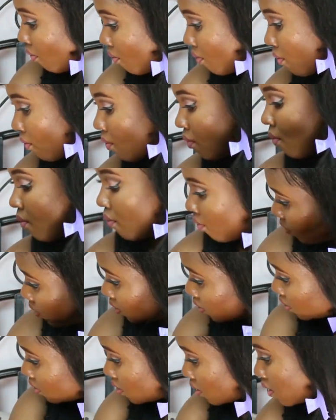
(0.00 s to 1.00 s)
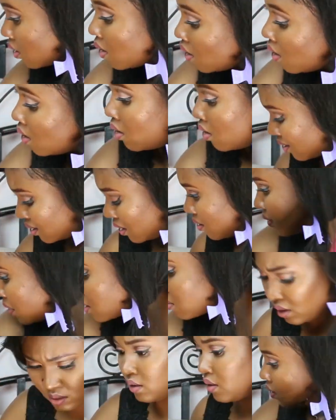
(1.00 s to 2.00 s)
because you have to go over and
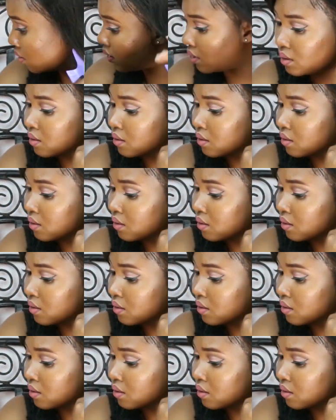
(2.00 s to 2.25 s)
over.